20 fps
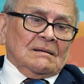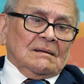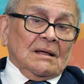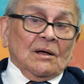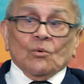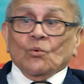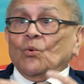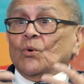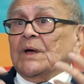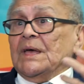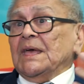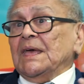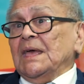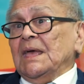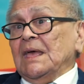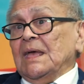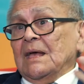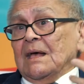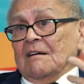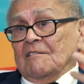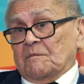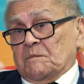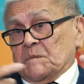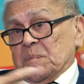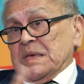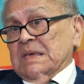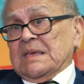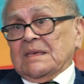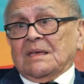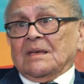a way of
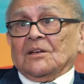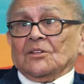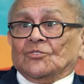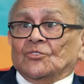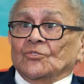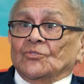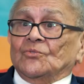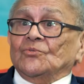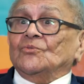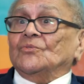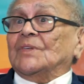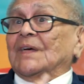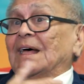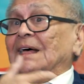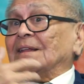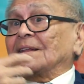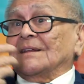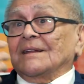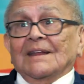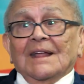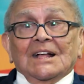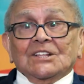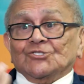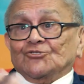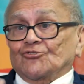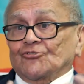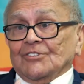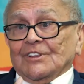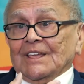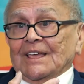being to do that
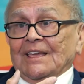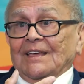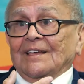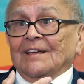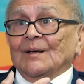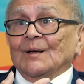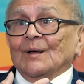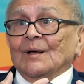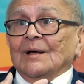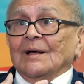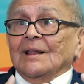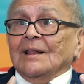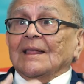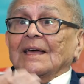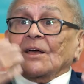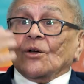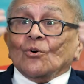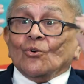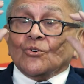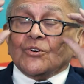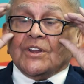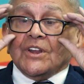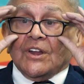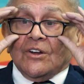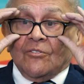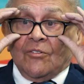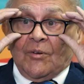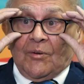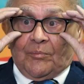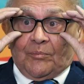naturally, like
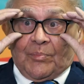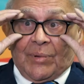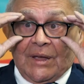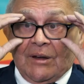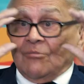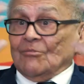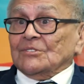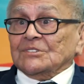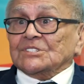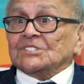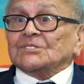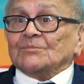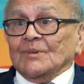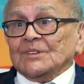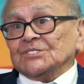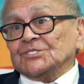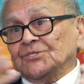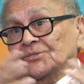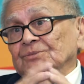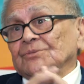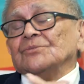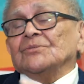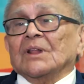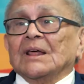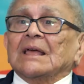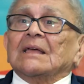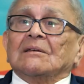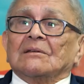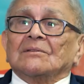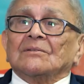ordinary parents must do.
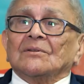Like,